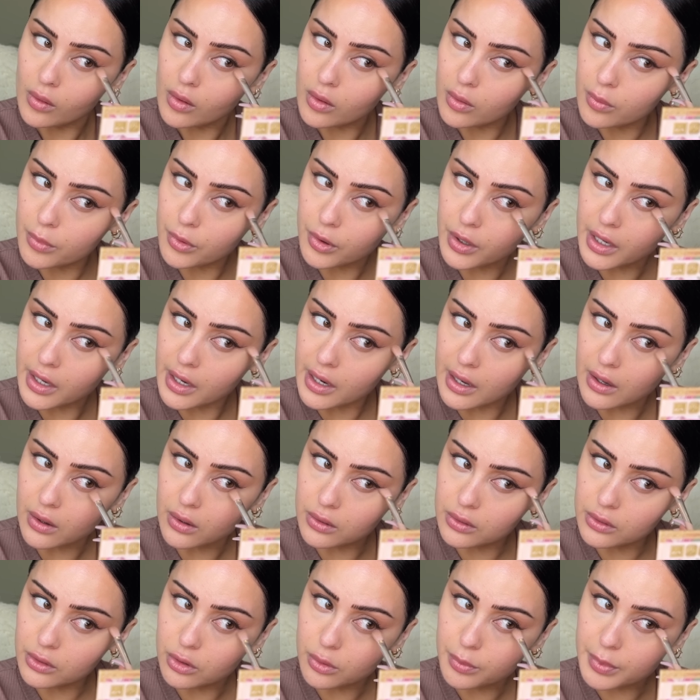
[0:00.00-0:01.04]
I'll bring it out a
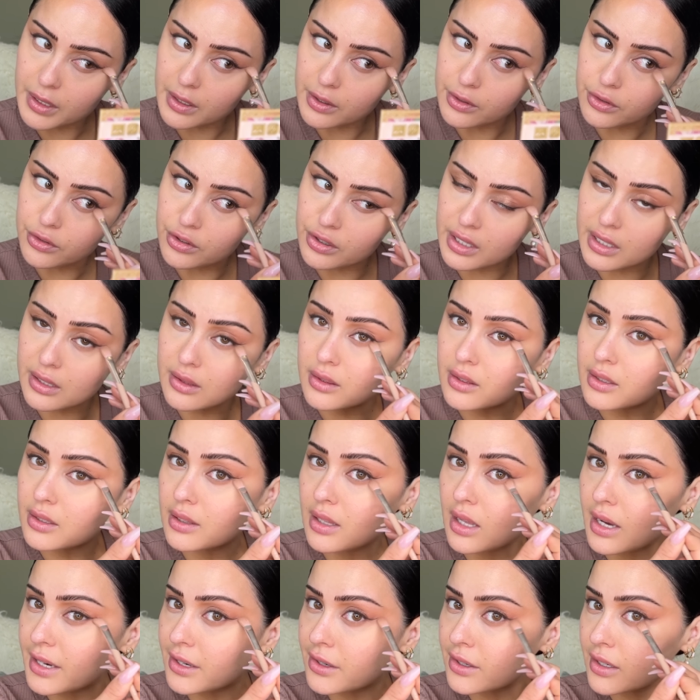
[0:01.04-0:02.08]
little bit underneath the
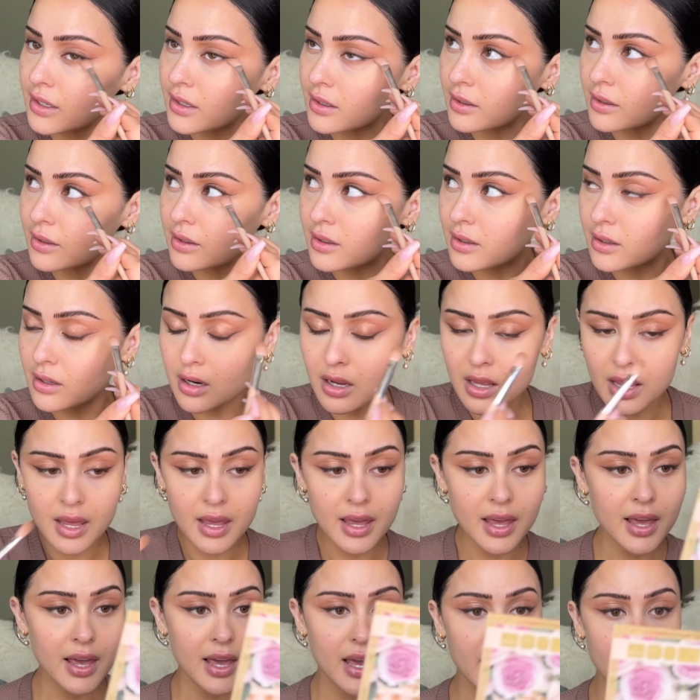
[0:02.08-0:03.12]
liner.
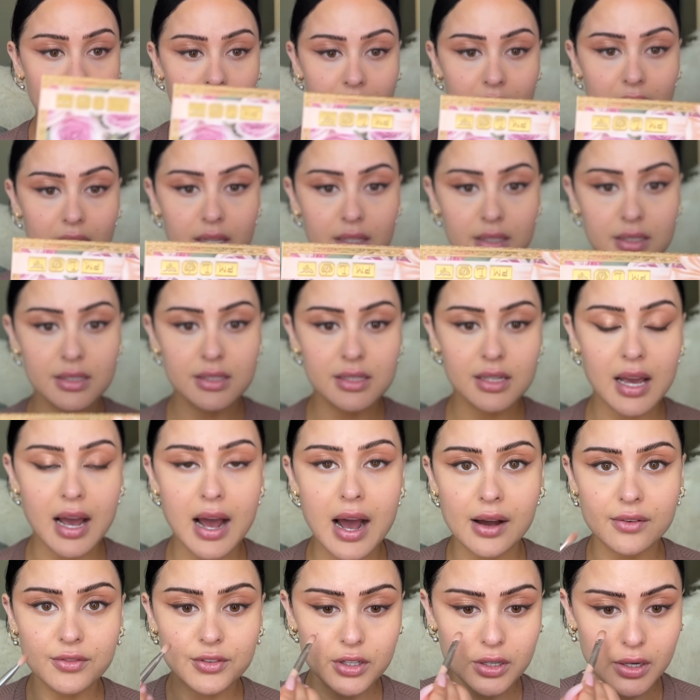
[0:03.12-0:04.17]
And
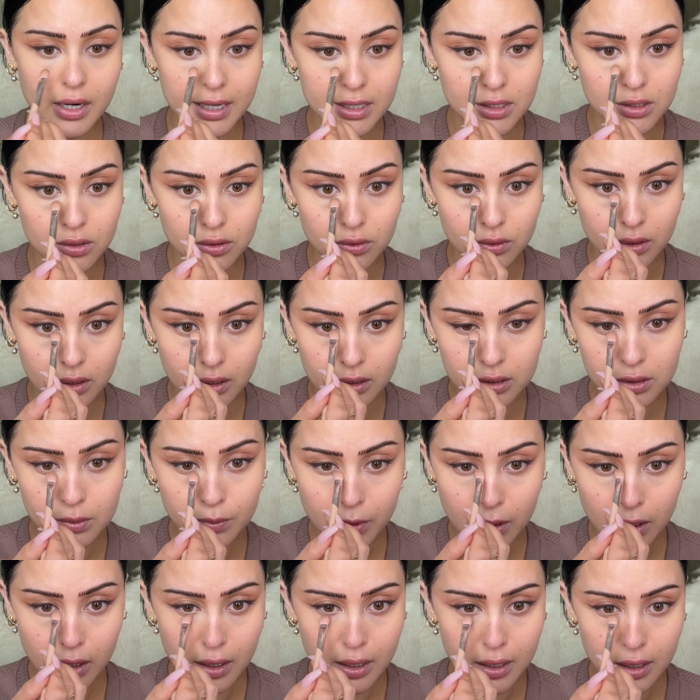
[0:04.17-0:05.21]
after I do this
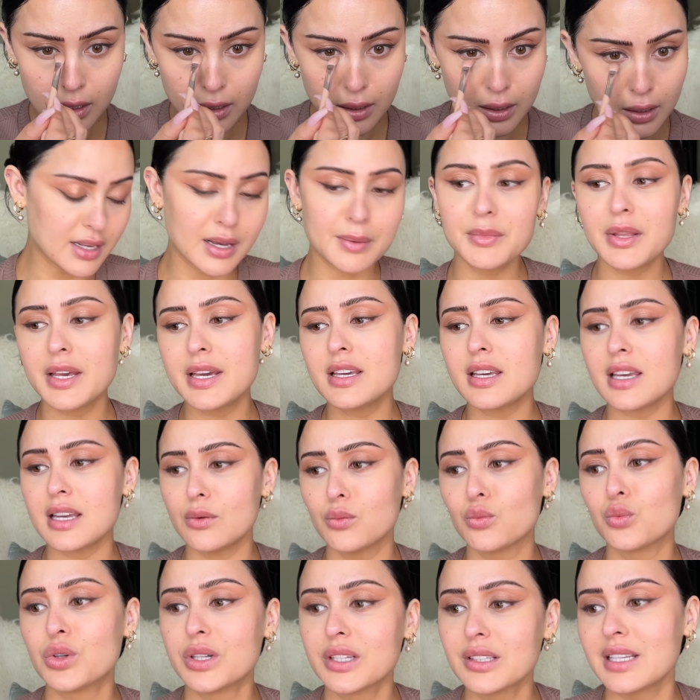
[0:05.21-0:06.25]
part, I'm like
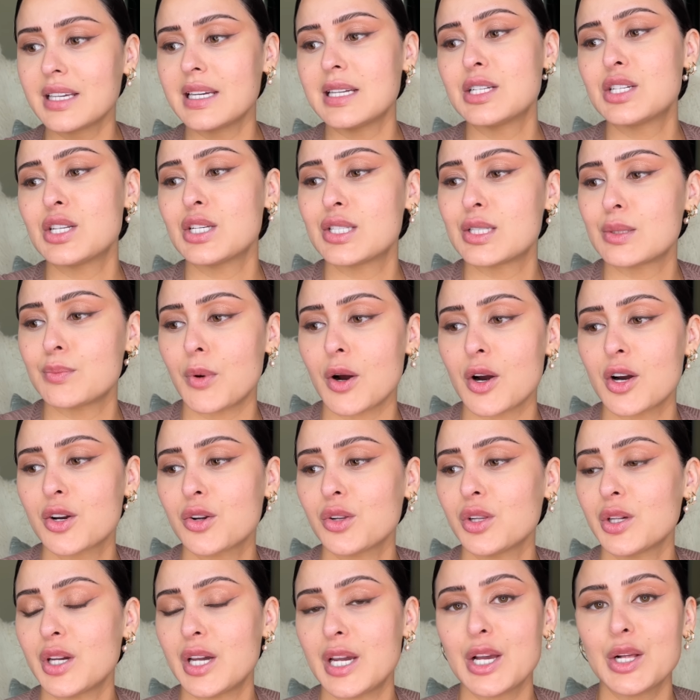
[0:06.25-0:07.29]
really into
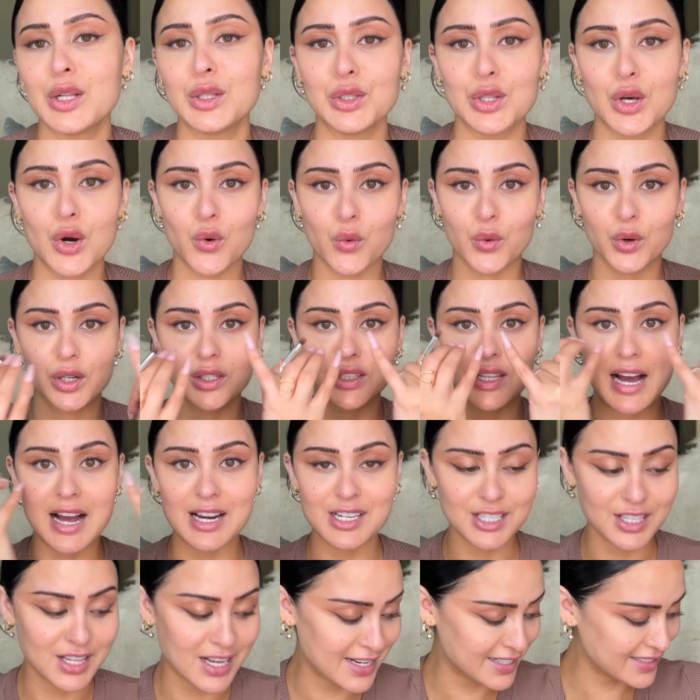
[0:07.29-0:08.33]
sparkly lower
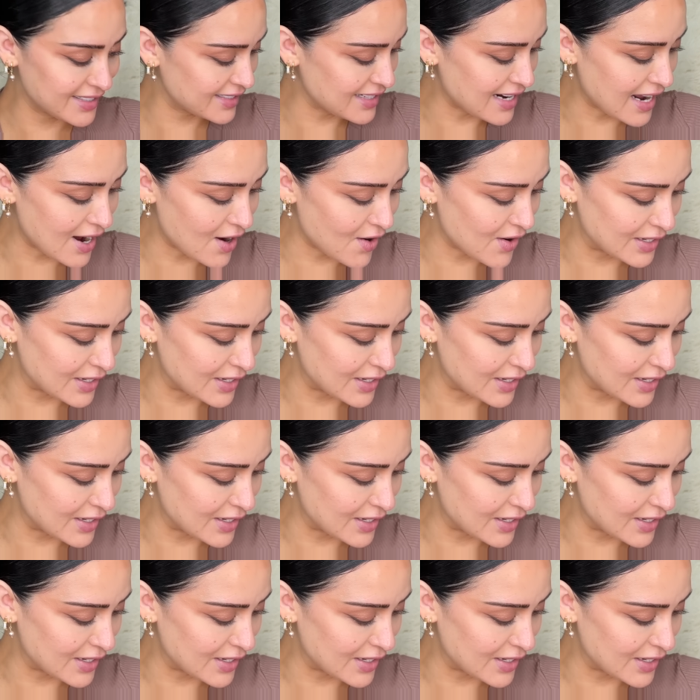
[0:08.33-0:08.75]
lash lines now.